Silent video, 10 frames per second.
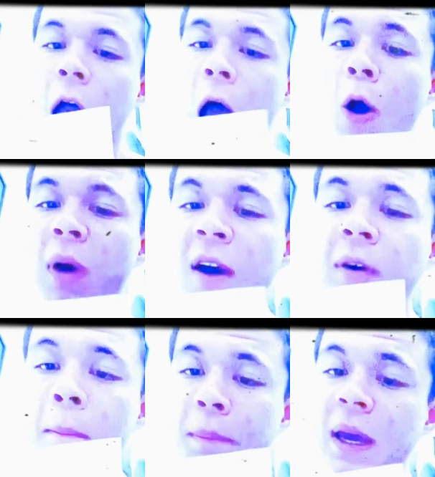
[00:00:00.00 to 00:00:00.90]

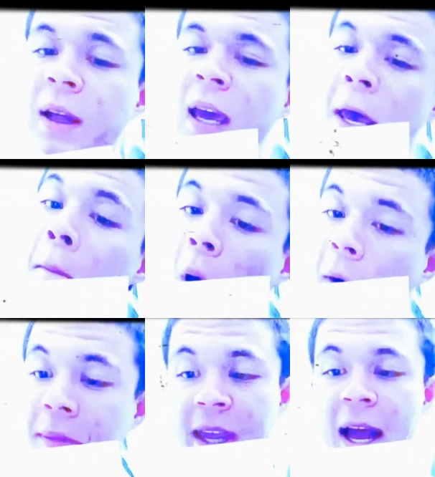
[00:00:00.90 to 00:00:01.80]
However, being a
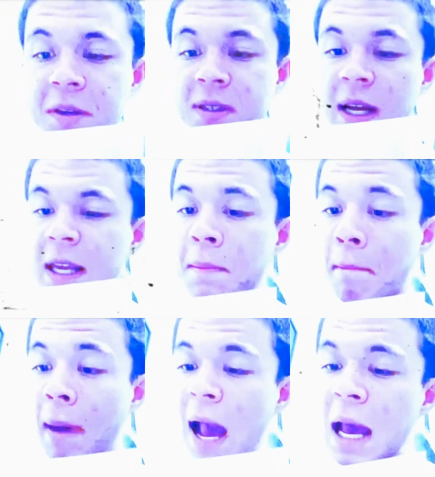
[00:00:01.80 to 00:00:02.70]
hip-hop dancer, you
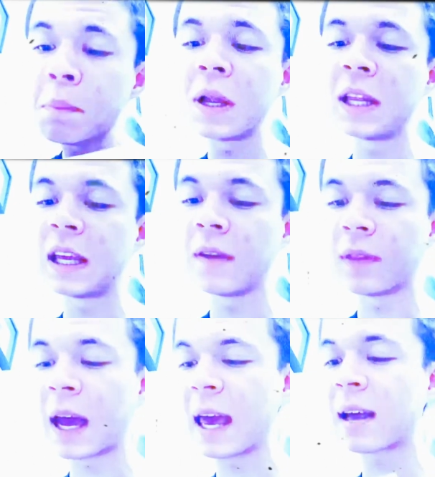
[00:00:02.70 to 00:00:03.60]
may believe
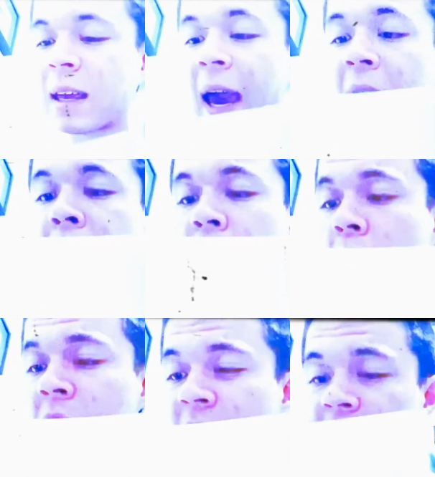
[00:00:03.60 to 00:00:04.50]
that it can be
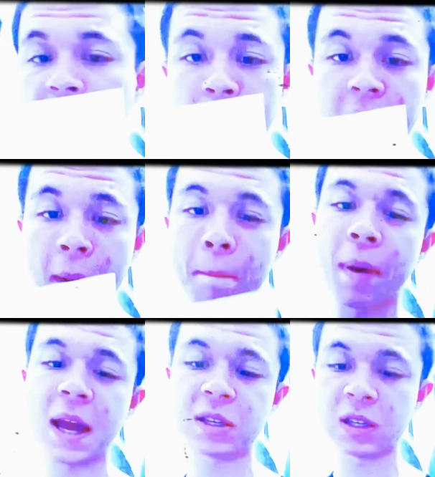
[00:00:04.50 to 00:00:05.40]
good enough to be the
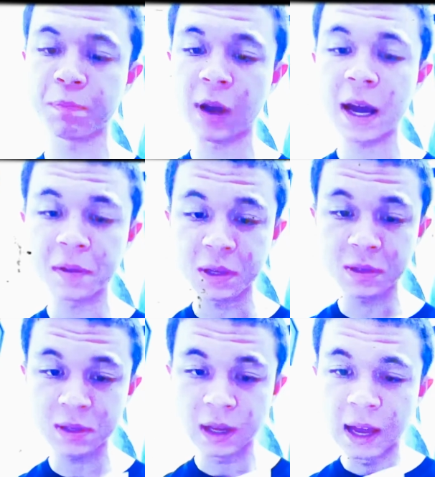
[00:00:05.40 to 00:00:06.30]
best
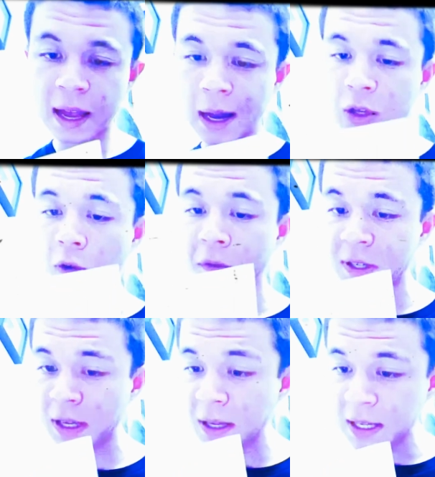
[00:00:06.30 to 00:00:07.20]
practice and it will
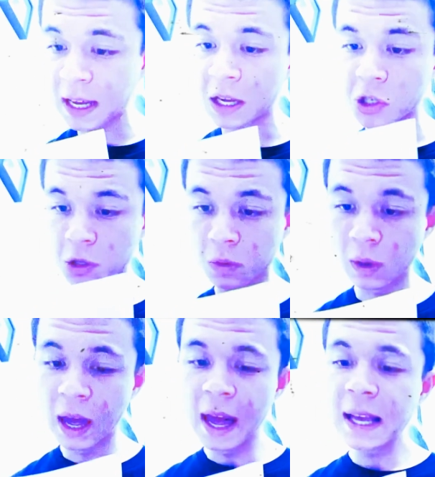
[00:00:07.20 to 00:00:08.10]
facilitate you.
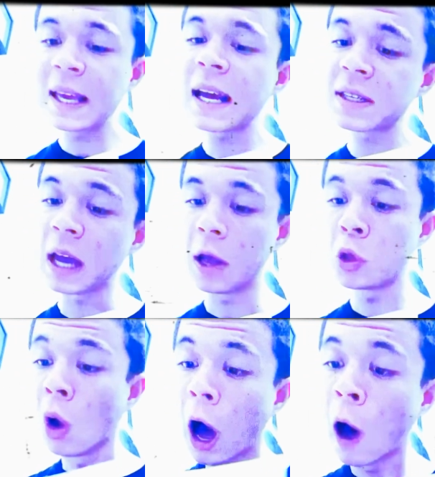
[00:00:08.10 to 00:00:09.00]
Yes,
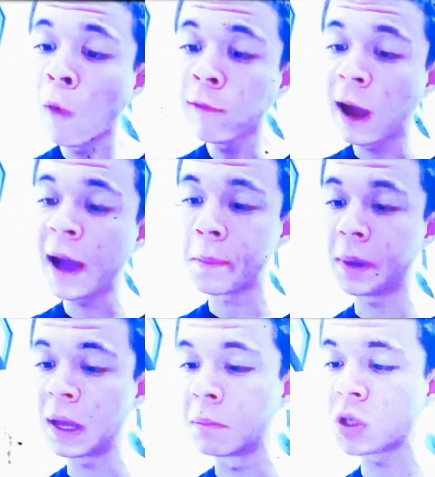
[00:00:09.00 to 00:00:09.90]
you are right,
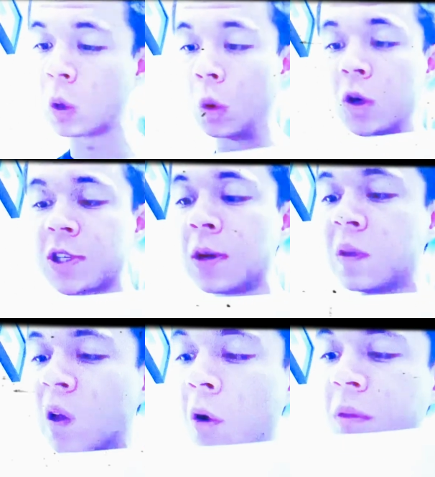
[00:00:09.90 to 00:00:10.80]
but you must also
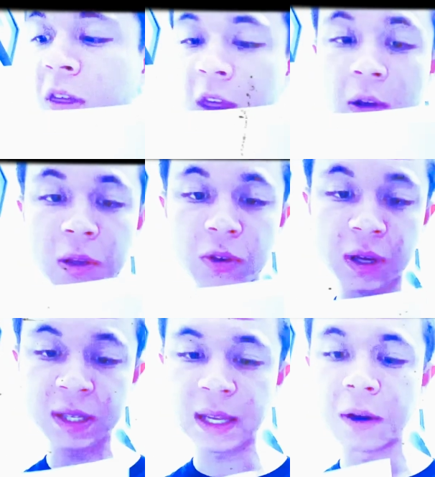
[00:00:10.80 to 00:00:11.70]
know the theory to
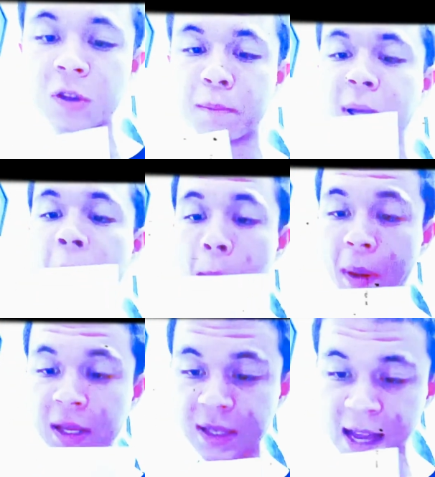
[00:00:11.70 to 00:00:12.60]
excel to be the
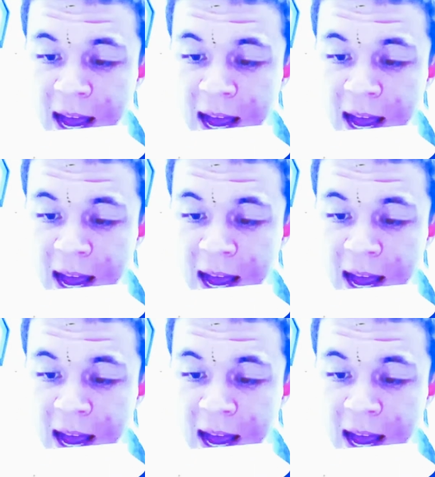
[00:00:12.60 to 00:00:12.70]
best